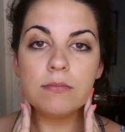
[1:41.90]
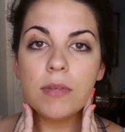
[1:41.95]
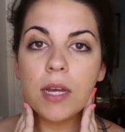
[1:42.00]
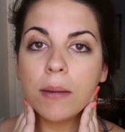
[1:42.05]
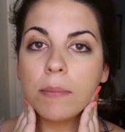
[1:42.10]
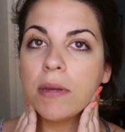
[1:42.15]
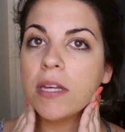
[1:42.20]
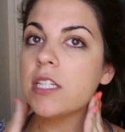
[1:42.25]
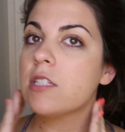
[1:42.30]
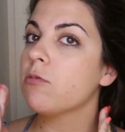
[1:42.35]

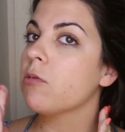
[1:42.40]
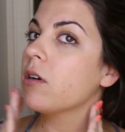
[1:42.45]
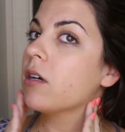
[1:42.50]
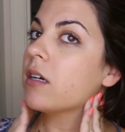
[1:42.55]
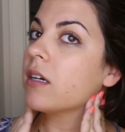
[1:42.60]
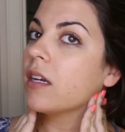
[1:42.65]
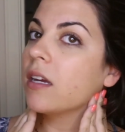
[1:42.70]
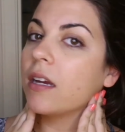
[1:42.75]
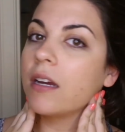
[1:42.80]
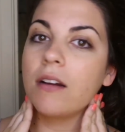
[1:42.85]
Maybe it's
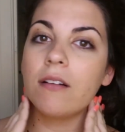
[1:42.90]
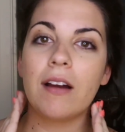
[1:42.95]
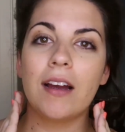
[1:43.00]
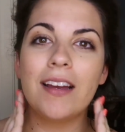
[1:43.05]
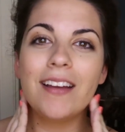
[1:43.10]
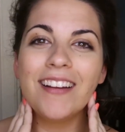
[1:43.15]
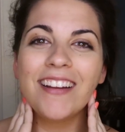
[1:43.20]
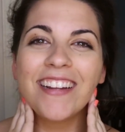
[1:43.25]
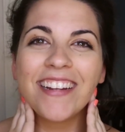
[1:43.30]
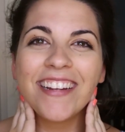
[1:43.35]
working,
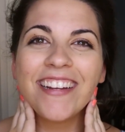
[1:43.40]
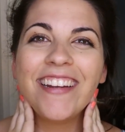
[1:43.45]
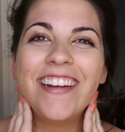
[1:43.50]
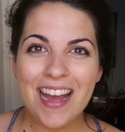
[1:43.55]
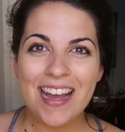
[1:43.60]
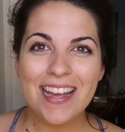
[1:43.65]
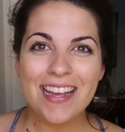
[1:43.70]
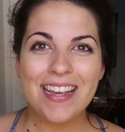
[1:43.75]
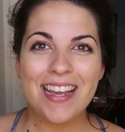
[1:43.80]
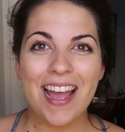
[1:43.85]
right?
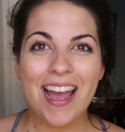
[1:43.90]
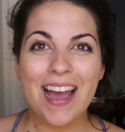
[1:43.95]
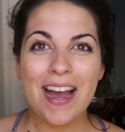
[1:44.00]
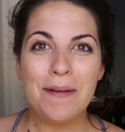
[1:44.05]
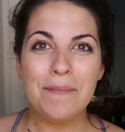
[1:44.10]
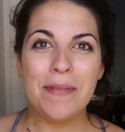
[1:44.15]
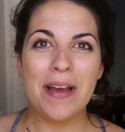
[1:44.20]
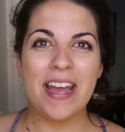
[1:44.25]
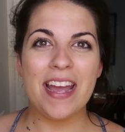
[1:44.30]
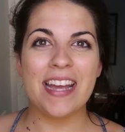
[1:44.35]
I
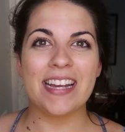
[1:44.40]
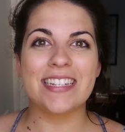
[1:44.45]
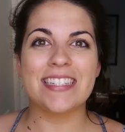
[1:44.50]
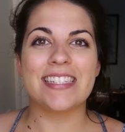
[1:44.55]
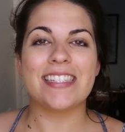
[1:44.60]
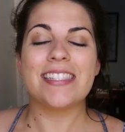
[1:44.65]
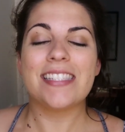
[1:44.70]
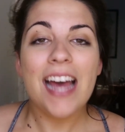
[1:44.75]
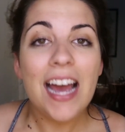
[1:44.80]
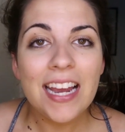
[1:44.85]
am
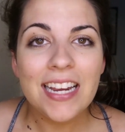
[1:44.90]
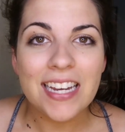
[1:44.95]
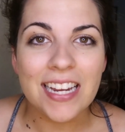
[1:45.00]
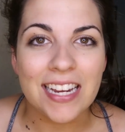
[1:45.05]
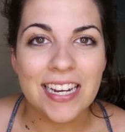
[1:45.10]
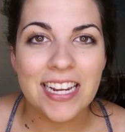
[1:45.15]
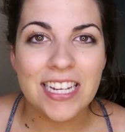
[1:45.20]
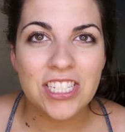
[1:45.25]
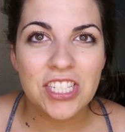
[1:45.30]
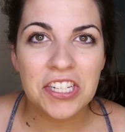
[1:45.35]

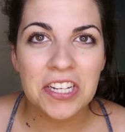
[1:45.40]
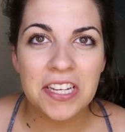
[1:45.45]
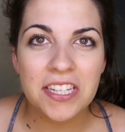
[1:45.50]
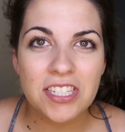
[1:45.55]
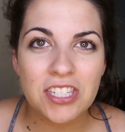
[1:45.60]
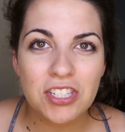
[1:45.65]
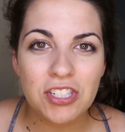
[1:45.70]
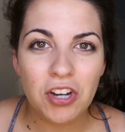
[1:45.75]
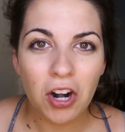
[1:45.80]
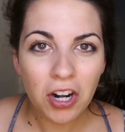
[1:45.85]
excited to
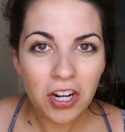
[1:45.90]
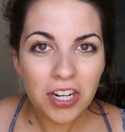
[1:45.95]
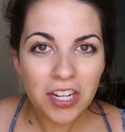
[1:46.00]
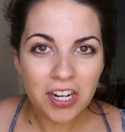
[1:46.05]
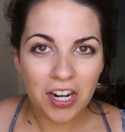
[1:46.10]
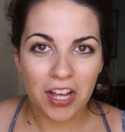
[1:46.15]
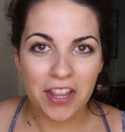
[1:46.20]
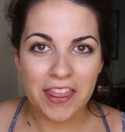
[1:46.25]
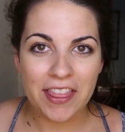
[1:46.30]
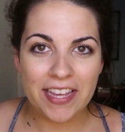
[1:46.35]
get
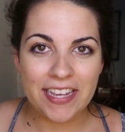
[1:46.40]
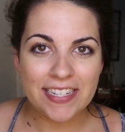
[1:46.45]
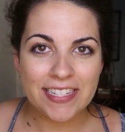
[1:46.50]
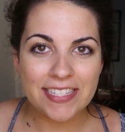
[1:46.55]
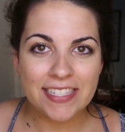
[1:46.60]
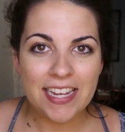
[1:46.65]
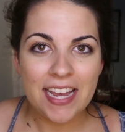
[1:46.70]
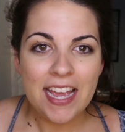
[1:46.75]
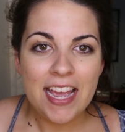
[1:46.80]
started on this.